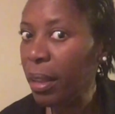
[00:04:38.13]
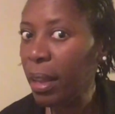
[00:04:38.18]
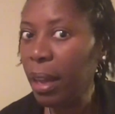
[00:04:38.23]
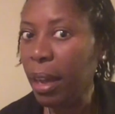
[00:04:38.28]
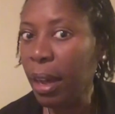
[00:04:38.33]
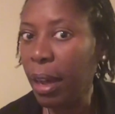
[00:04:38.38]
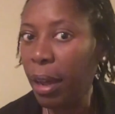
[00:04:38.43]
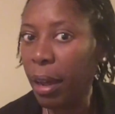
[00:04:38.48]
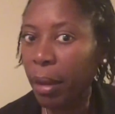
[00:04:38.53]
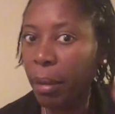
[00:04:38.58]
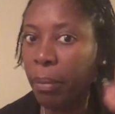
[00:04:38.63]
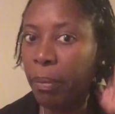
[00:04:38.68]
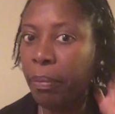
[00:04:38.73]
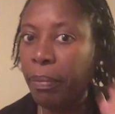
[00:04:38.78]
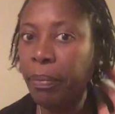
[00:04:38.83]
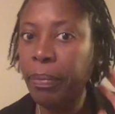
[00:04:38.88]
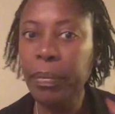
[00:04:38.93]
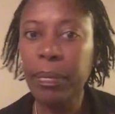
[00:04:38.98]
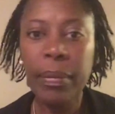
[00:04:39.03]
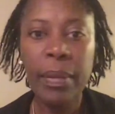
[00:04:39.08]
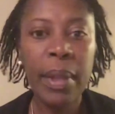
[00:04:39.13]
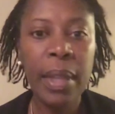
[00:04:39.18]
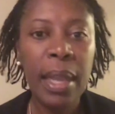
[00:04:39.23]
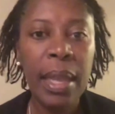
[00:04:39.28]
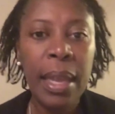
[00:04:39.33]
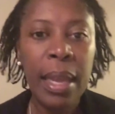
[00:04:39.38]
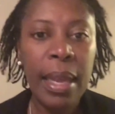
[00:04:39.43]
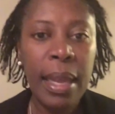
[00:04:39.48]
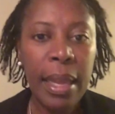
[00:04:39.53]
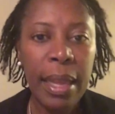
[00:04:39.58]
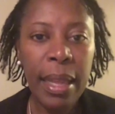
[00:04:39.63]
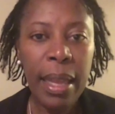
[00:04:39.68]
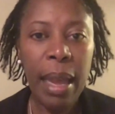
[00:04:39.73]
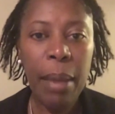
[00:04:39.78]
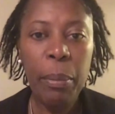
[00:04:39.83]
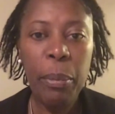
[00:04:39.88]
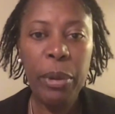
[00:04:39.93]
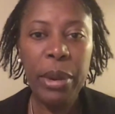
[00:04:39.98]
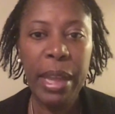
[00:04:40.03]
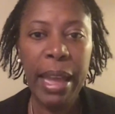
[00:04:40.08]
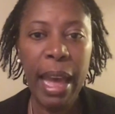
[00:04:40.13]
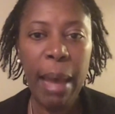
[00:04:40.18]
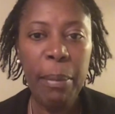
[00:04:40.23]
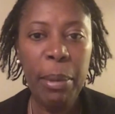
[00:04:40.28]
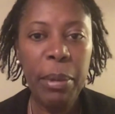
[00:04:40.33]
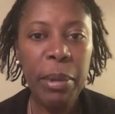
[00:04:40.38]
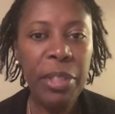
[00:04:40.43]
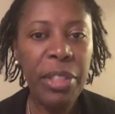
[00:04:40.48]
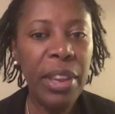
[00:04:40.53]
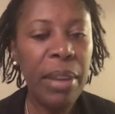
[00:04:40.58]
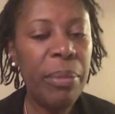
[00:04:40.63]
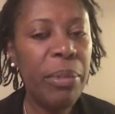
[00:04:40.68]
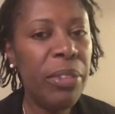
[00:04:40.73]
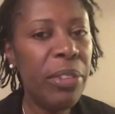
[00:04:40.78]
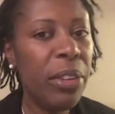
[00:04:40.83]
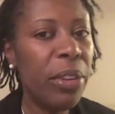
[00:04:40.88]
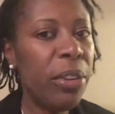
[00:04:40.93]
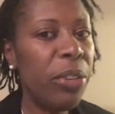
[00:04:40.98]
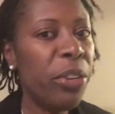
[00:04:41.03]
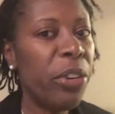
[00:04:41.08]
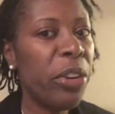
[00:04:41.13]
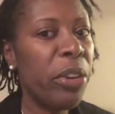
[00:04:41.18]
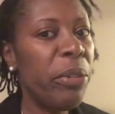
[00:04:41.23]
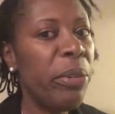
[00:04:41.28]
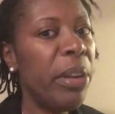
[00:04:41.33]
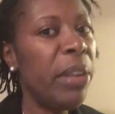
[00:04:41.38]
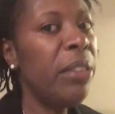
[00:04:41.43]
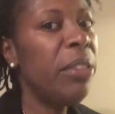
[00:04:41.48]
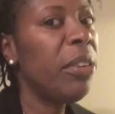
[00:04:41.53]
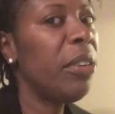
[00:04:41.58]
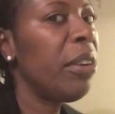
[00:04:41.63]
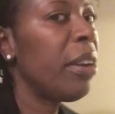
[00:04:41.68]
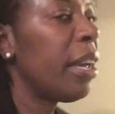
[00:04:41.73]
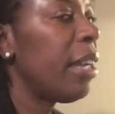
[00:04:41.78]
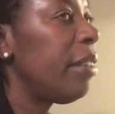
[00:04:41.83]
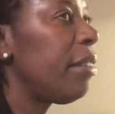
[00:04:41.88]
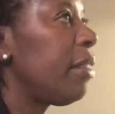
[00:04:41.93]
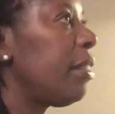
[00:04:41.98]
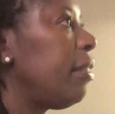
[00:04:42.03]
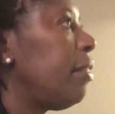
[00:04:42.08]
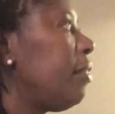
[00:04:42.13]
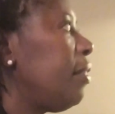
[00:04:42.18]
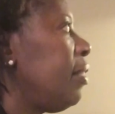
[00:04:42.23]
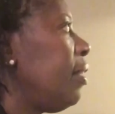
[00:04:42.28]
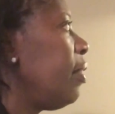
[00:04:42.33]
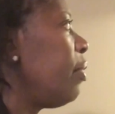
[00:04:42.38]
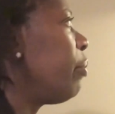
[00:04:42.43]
Yeah, I'm pretty happy with it. I'm just going to turn around so you guys can see the